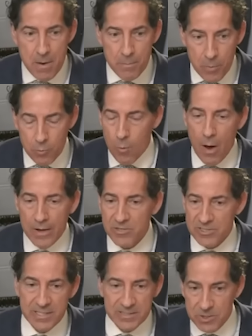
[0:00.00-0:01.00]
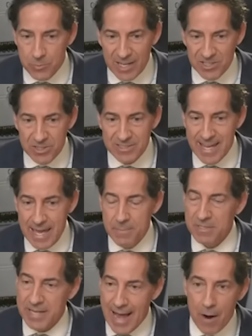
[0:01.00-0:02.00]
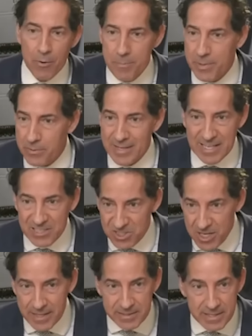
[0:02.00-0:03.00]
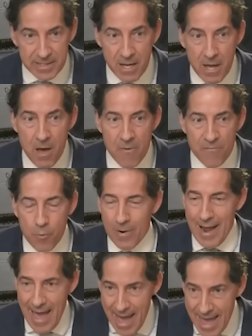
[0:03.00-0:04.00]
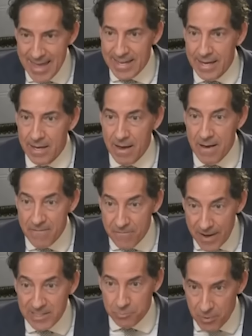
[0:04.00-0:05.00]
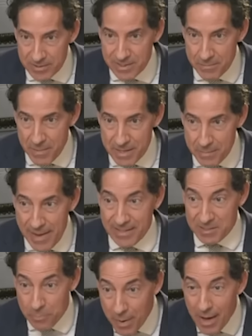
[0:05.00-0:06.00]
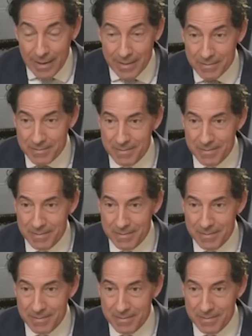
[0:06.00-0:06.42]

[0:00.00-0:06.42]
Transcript: marauders, insurrectionists came into our building and chanted for hanging Vice President Mike Pence. But